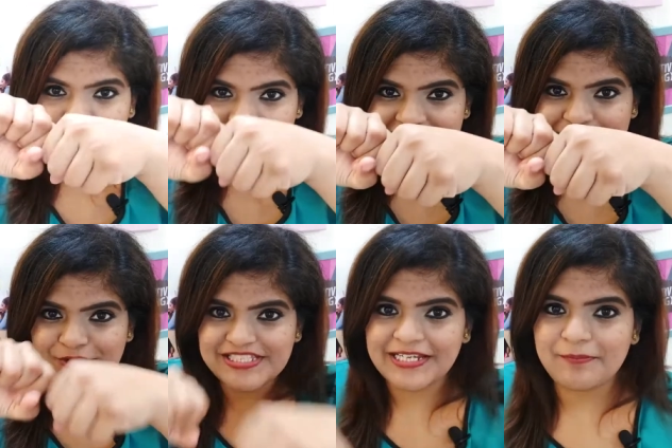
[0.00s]
fasten
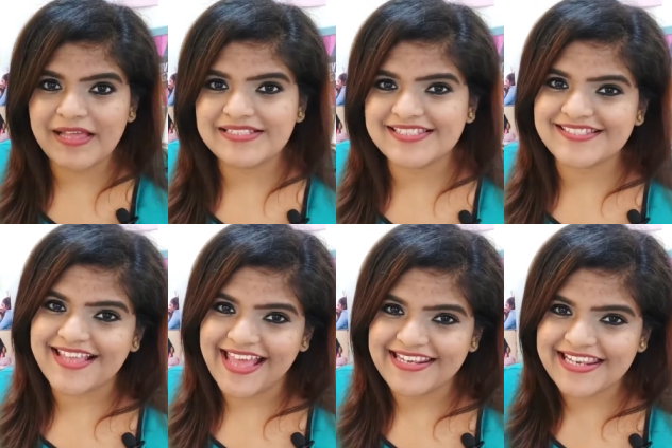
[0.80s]
your seatbelts
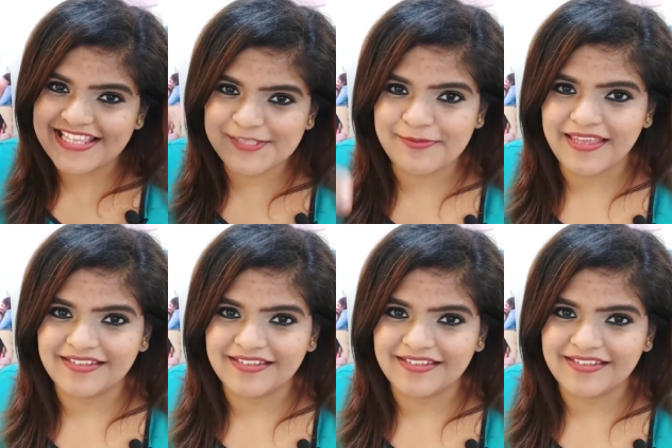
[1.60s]
and let's